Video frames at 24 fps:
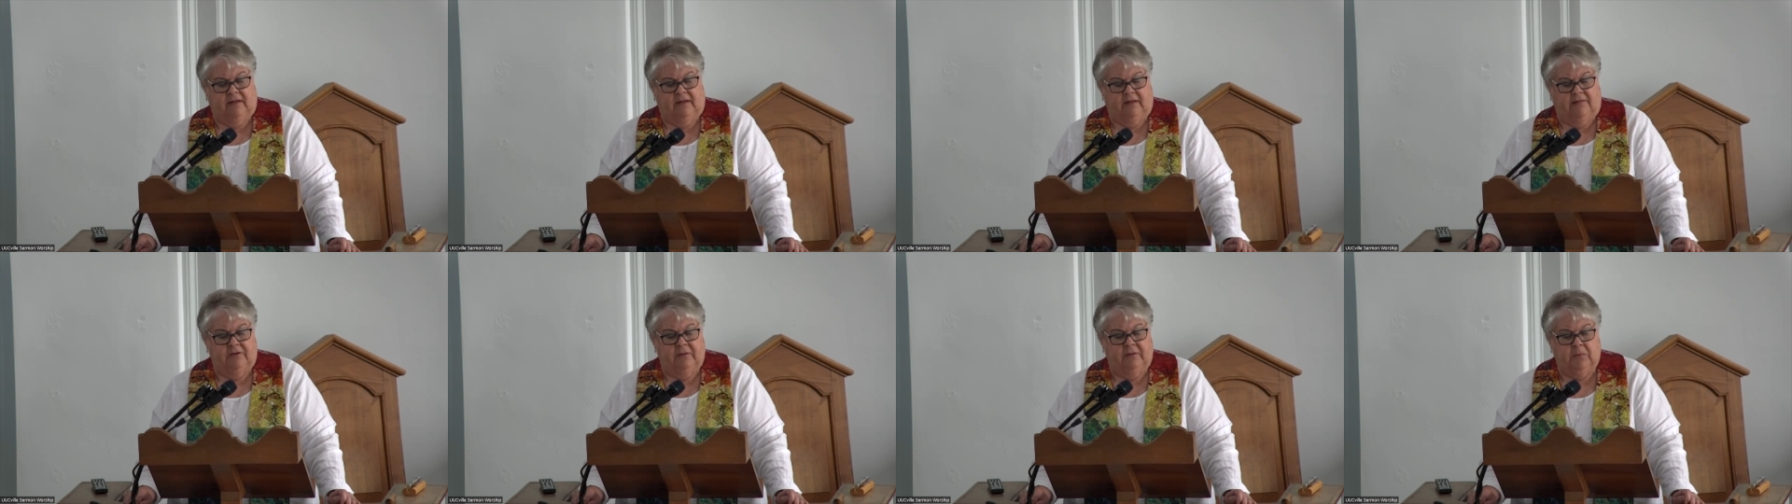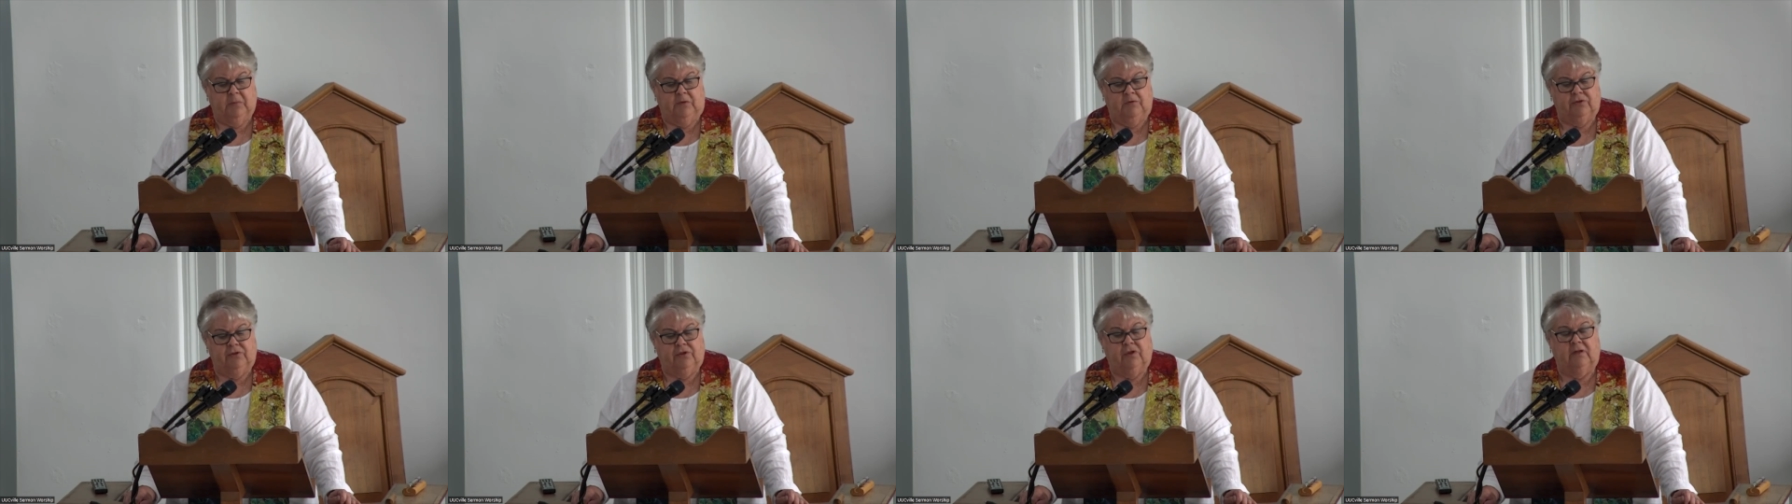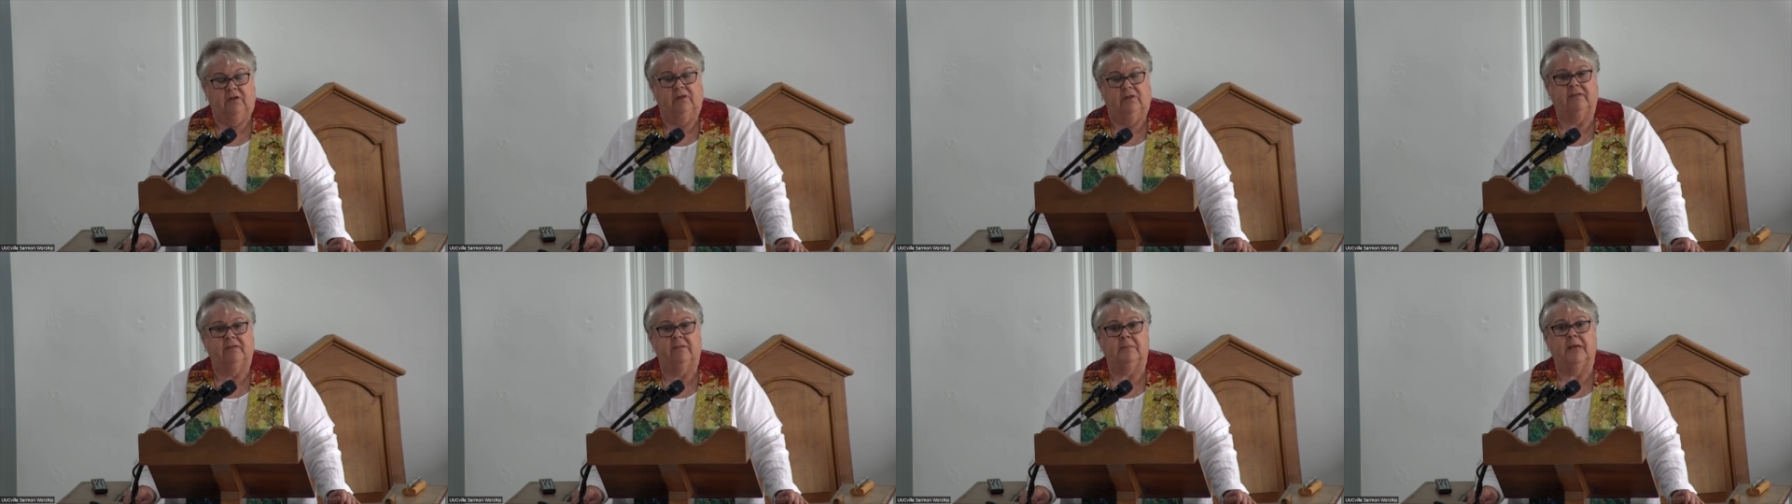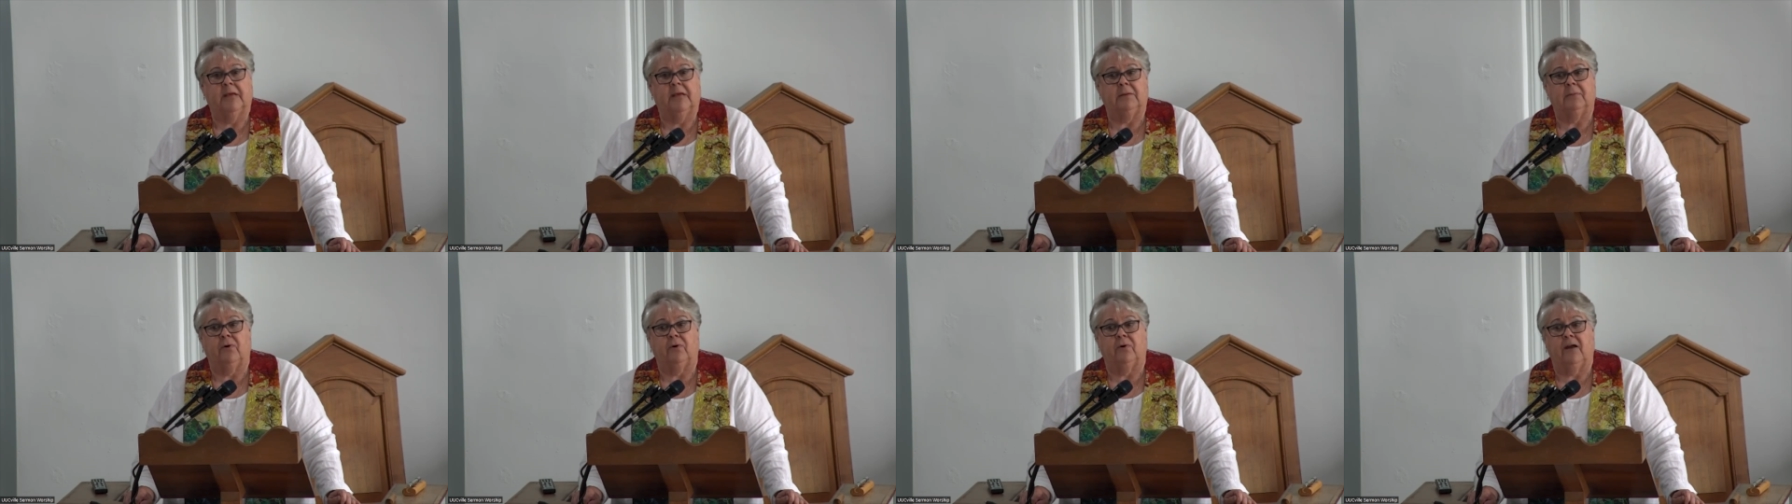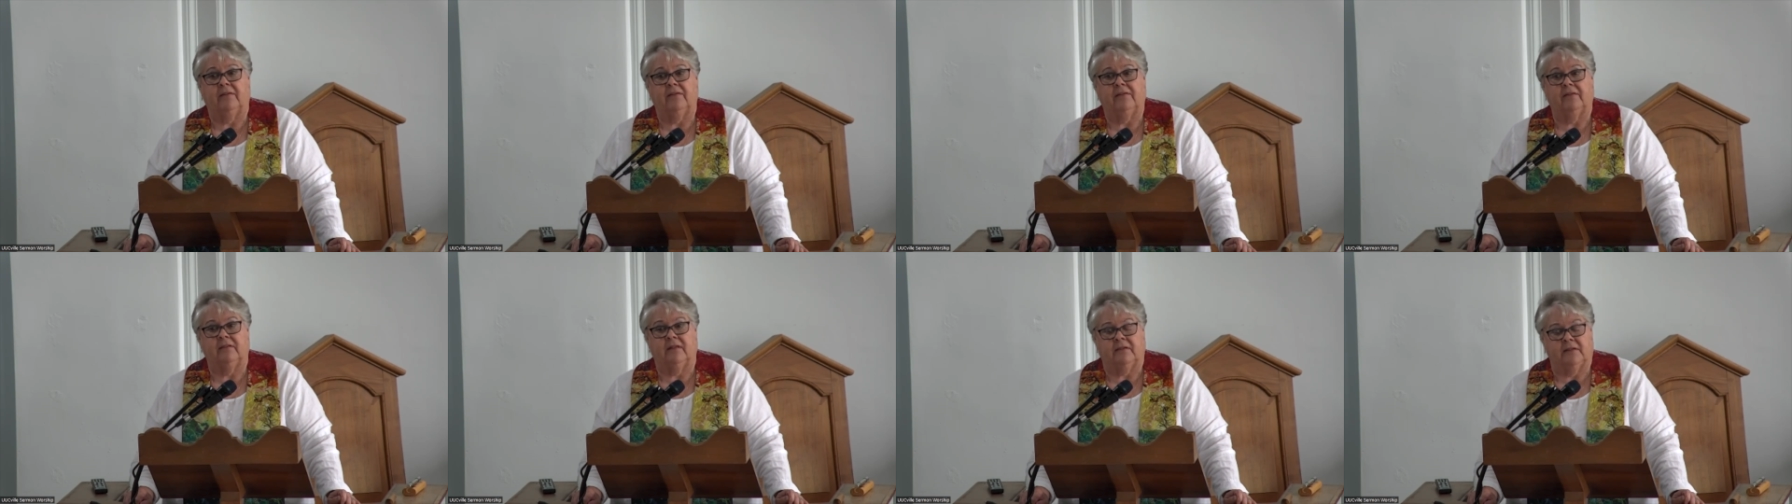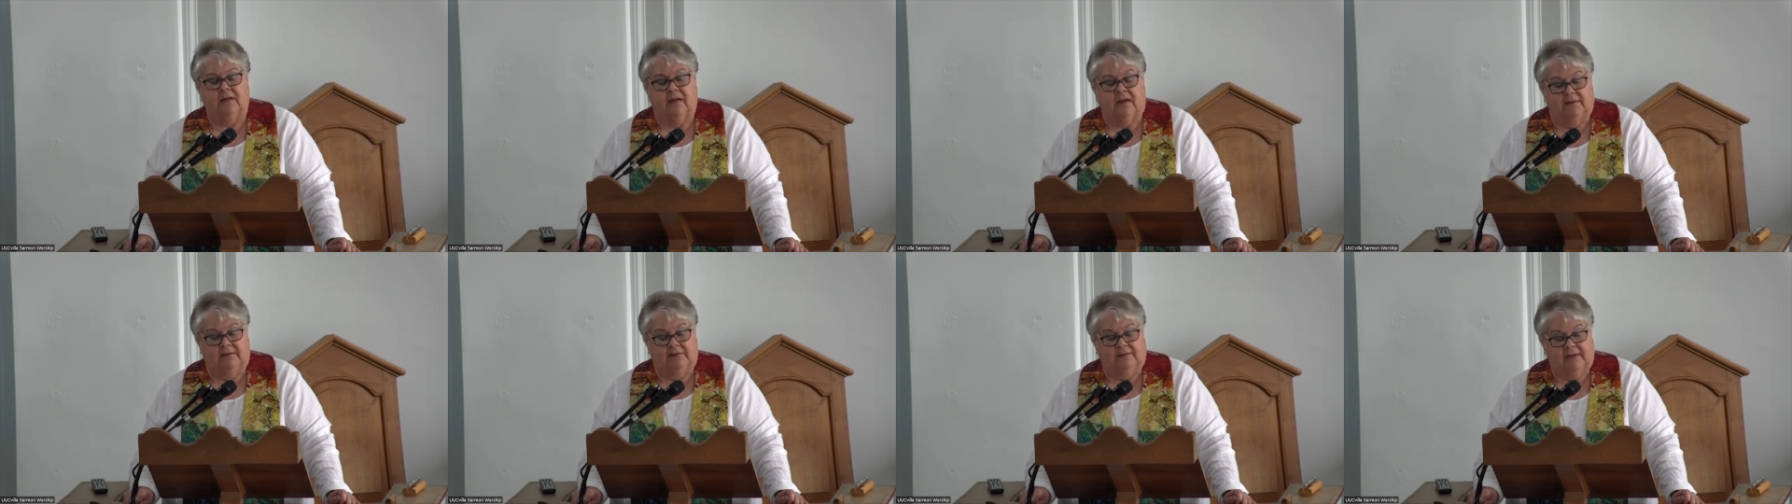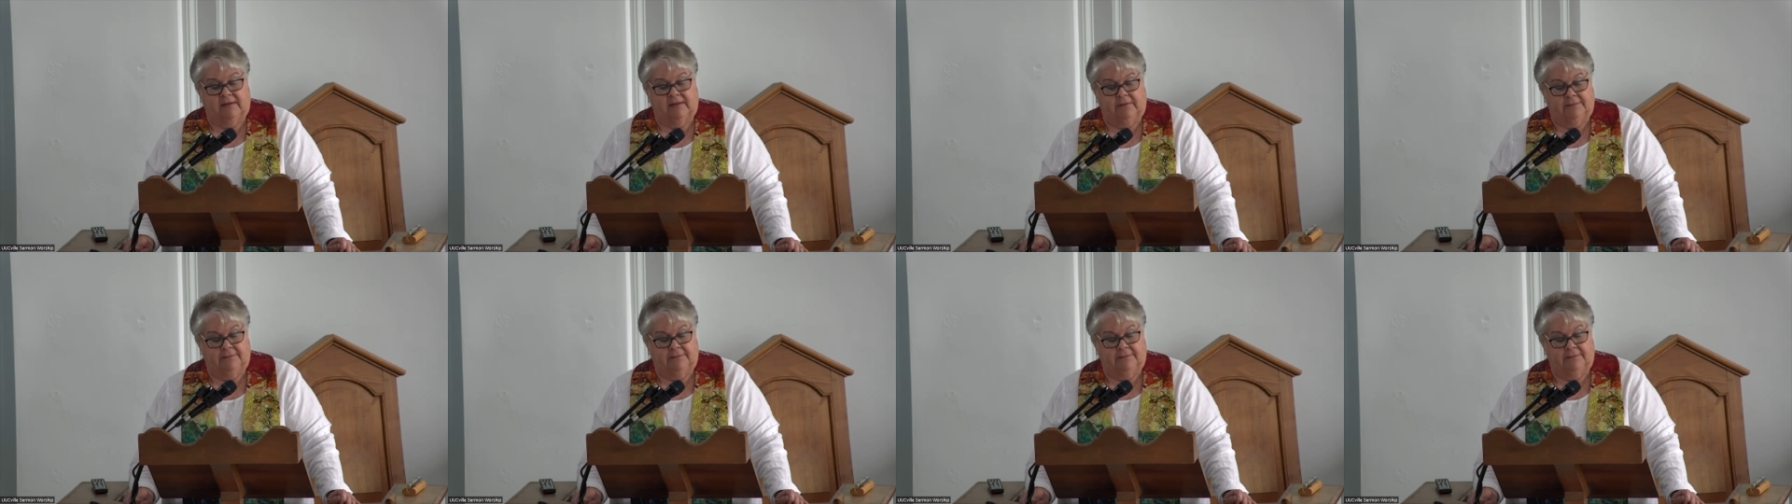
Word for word: of emotionalism and proselytizing.